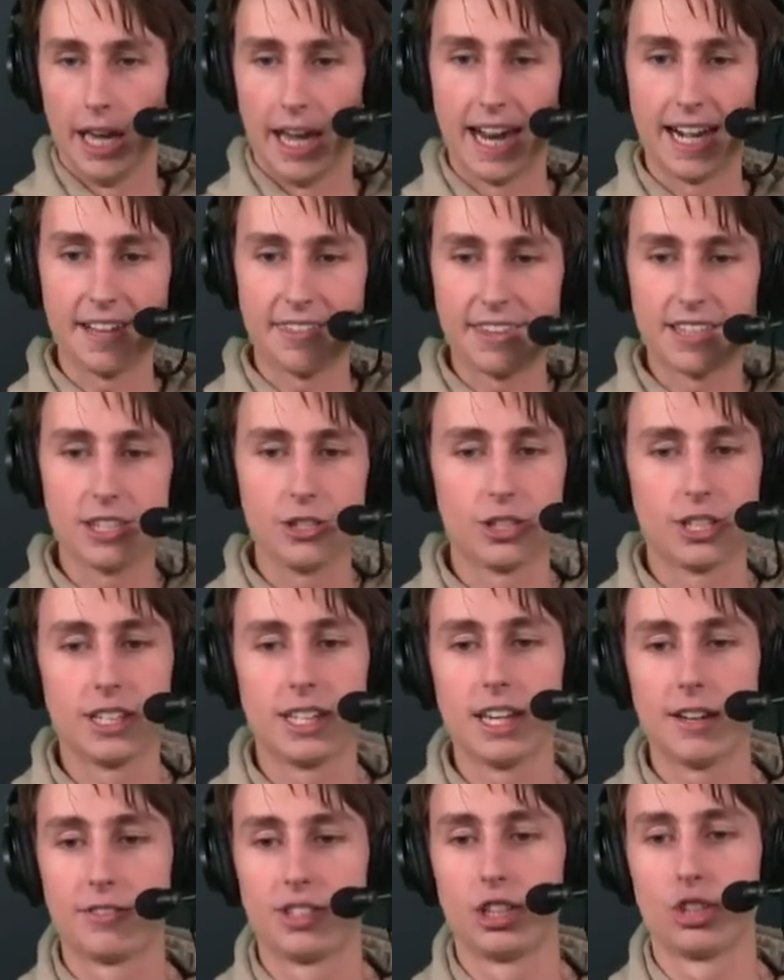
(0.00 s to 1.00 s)
Anything that you can
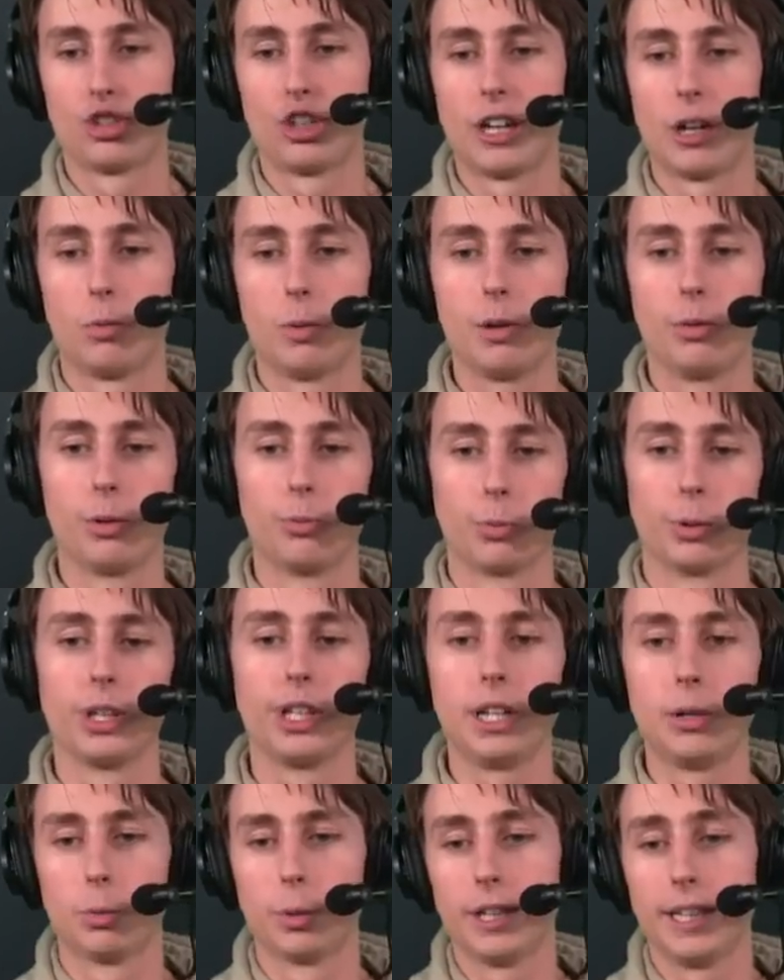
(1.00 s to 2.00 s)
give to the channel, we would
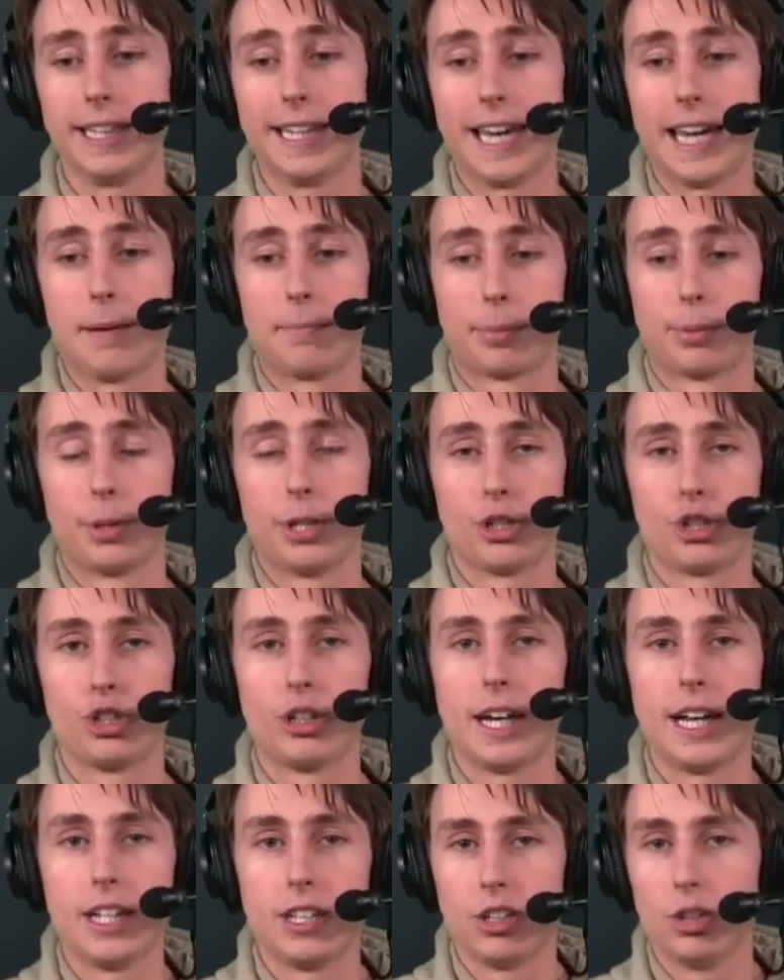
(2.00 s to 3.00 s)
really, really
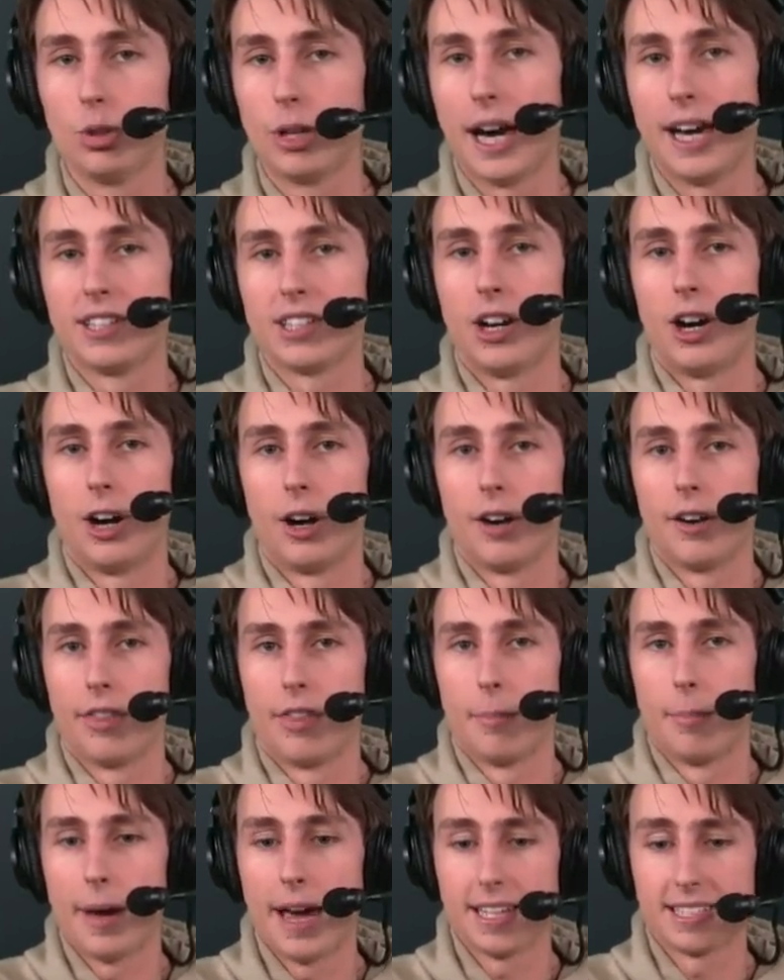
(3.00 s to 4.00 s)
appreciate. You guys are
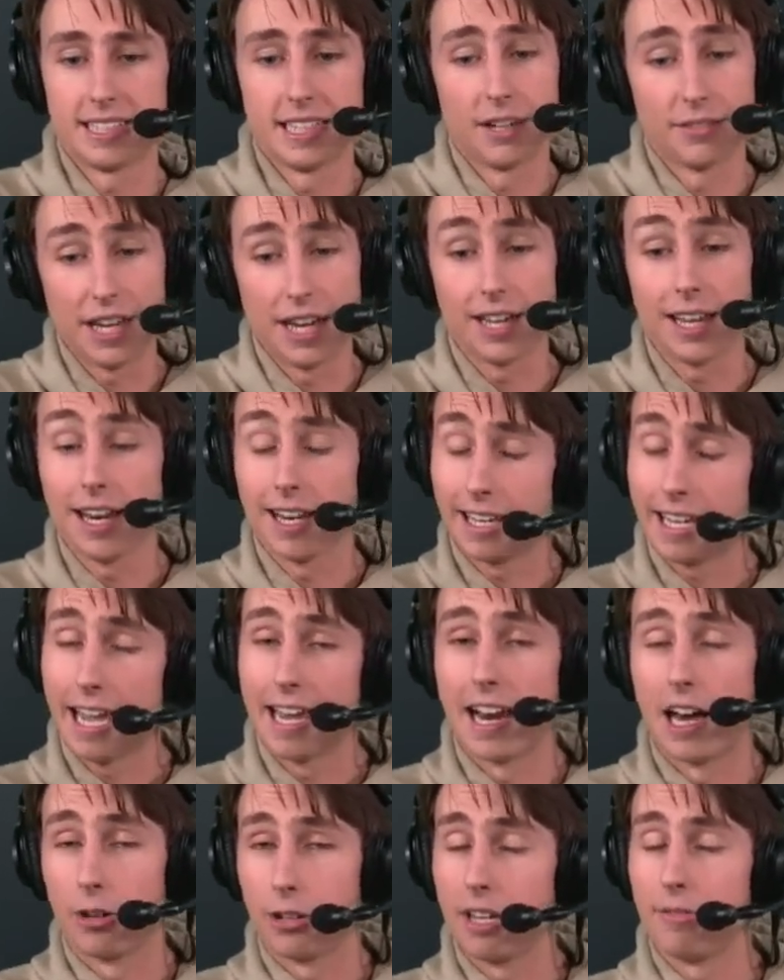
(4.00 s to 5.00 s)
the best. And
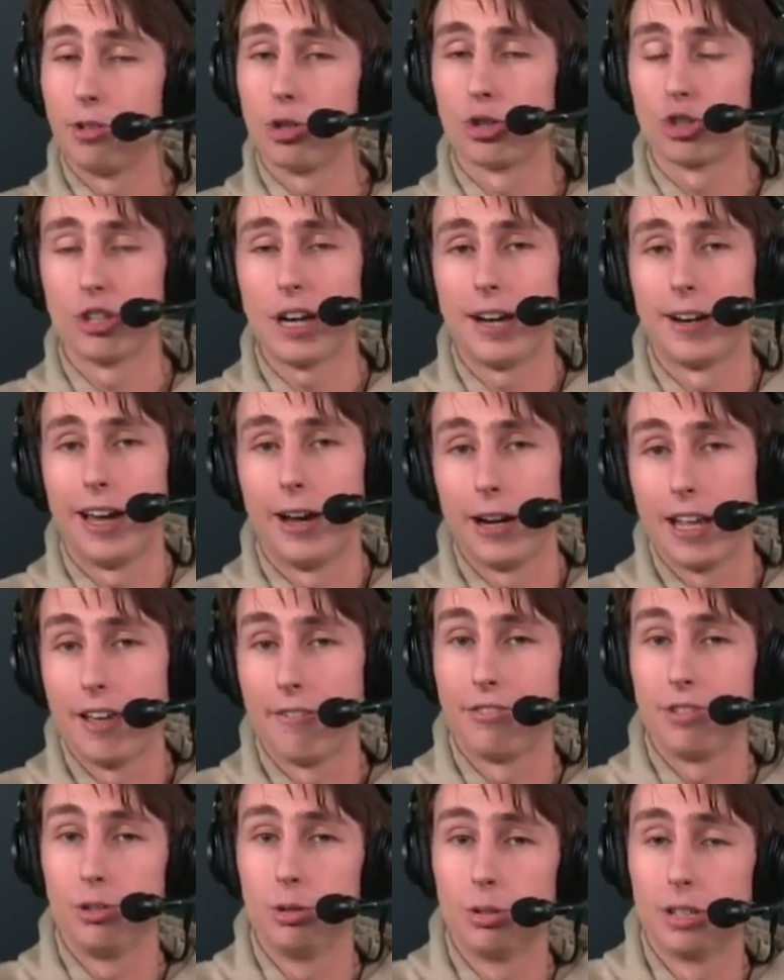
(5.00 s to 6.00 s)
again, I'll give you a shout-out
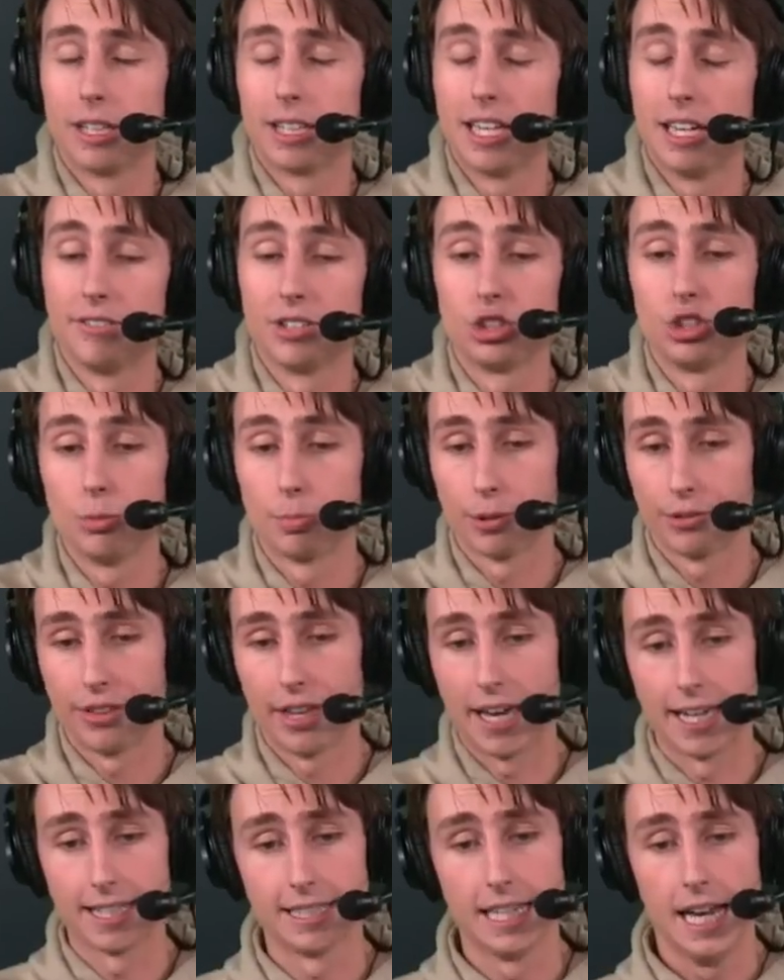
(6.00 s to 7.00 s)
if you give a Super
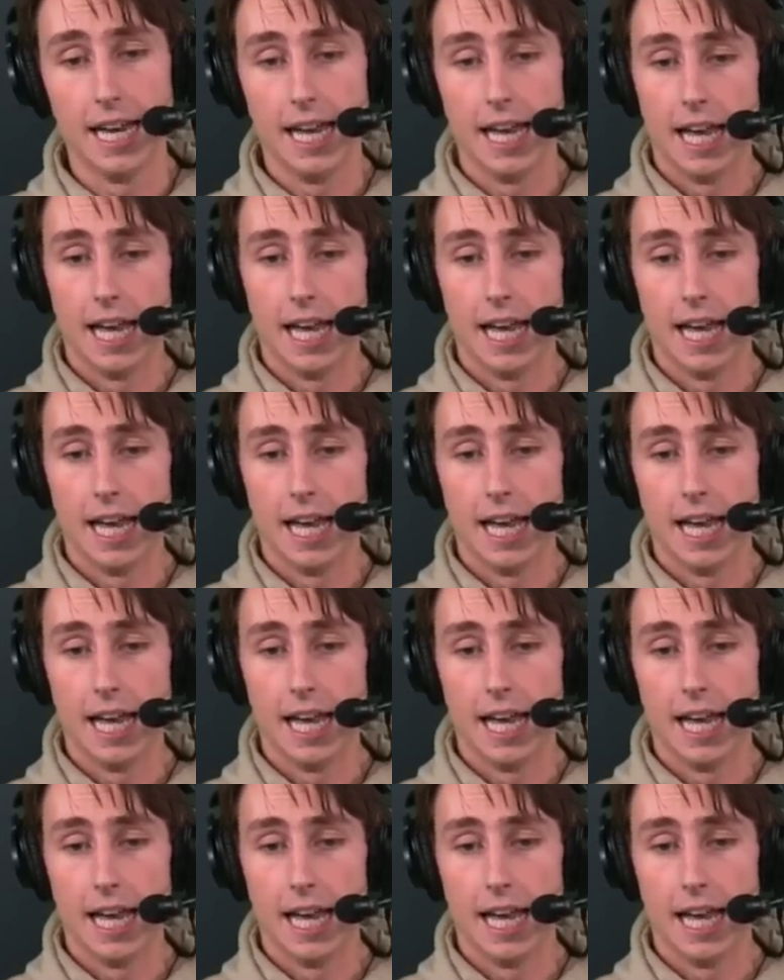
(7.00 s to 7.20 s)
Thanks.